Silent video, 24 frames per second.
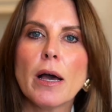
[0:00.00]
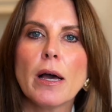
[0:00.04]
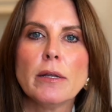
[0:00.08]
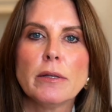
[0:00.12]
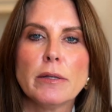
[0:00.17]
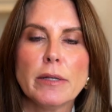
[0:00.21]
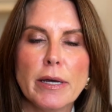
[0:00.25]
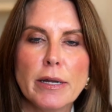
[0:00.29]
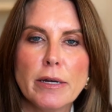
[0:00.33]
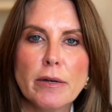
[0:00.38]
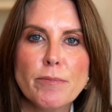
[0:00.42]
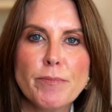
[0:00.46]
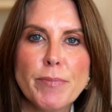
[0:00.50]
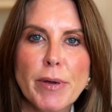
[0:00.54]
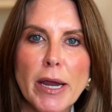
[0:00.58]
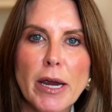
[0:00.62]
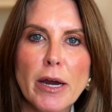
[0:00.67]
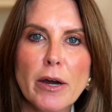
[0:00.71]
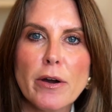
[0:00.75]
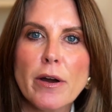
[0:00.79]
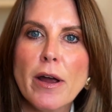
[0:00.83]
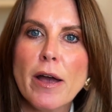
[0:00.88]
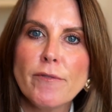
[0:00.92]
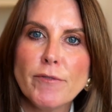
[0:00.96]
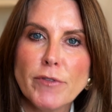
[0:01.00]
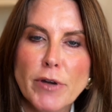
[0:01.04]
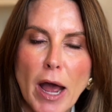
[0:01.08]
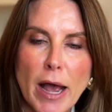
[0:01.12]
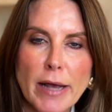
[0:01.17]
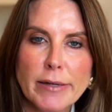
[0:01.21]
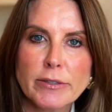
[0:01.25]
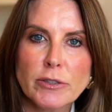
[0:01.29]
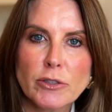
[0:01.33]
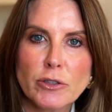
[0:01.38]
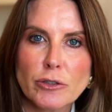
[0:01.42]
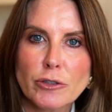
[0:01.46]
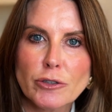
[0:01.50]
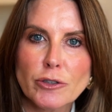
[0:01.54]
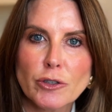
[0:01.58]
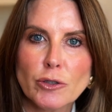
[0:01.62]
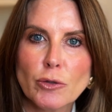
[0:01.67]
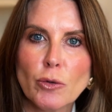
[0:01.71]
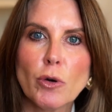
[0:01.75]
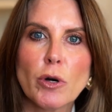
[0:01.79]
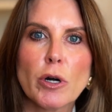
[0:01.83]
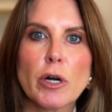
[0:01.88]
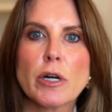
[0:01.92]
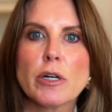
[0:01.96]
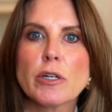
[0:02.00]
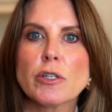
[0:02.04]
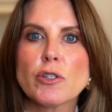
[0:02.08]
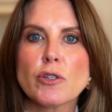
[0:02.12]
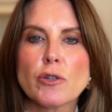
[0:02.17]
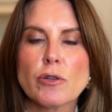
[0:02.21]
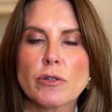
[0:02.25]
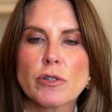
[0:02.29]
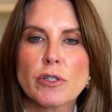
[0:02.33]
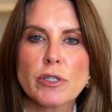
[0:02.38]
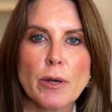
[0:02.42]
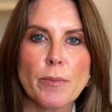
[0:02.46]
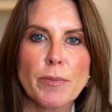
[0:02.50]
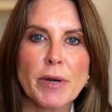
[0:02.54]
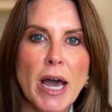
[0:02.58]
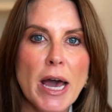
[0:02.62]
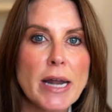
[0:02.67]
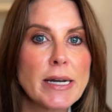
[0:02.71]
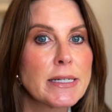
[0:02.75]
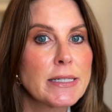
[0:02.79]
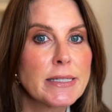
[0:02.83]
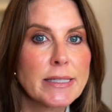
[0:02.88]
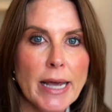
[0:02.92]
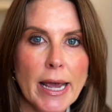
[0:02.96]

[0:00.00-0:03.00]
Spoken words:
a linen pair of nicer shorts or some kind of